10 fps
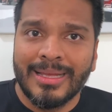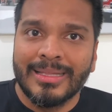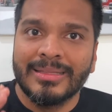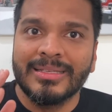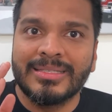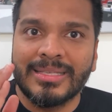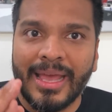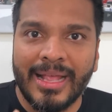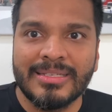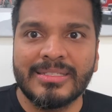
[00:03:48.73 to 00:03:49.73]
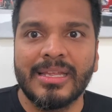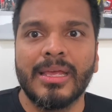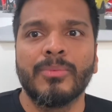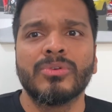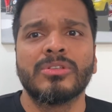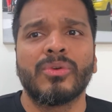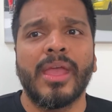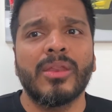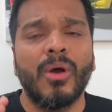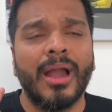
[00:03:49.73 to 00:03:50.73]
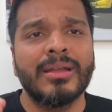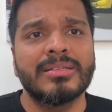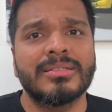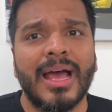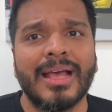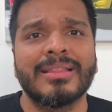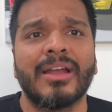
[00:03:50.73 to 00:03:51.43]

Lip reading: The sales team who's looking to understand